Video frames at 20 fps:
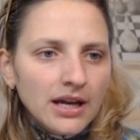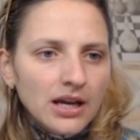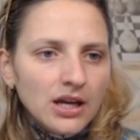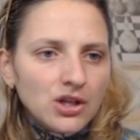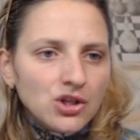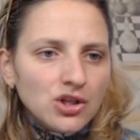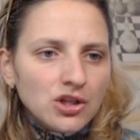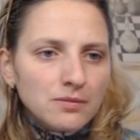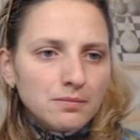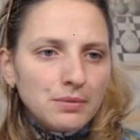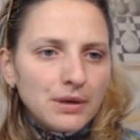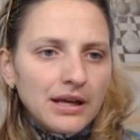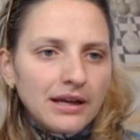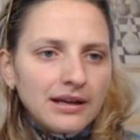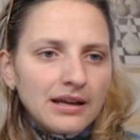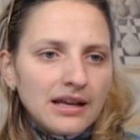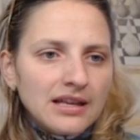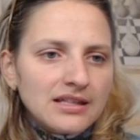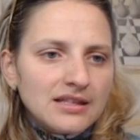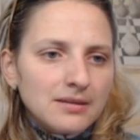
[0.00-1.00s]
and just play
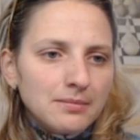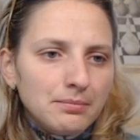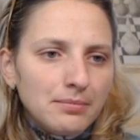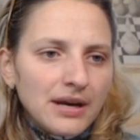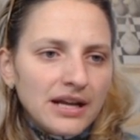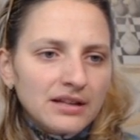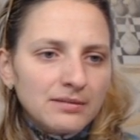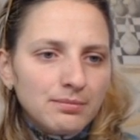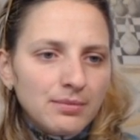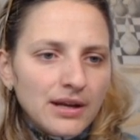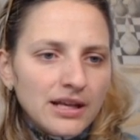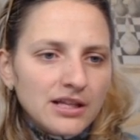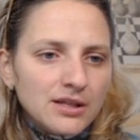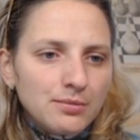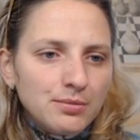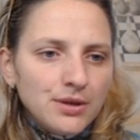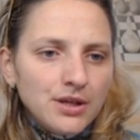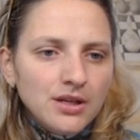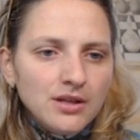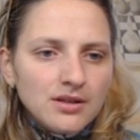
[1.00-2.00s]
against the bad placed
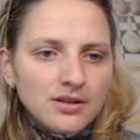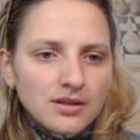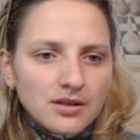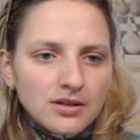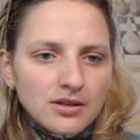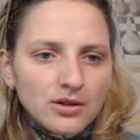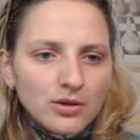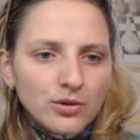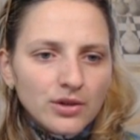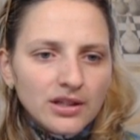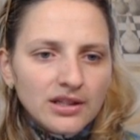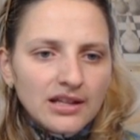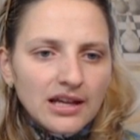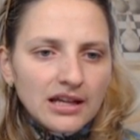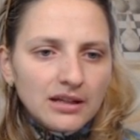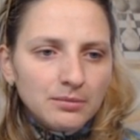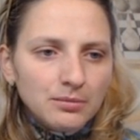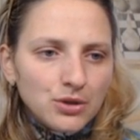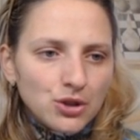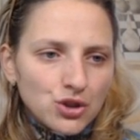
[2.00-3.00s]
pieces. Look at
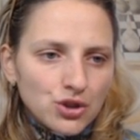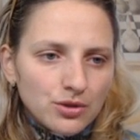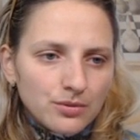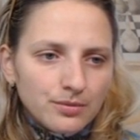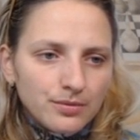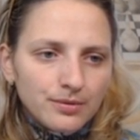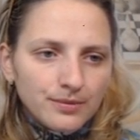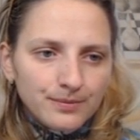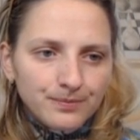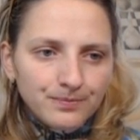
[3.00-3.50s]
that bishop.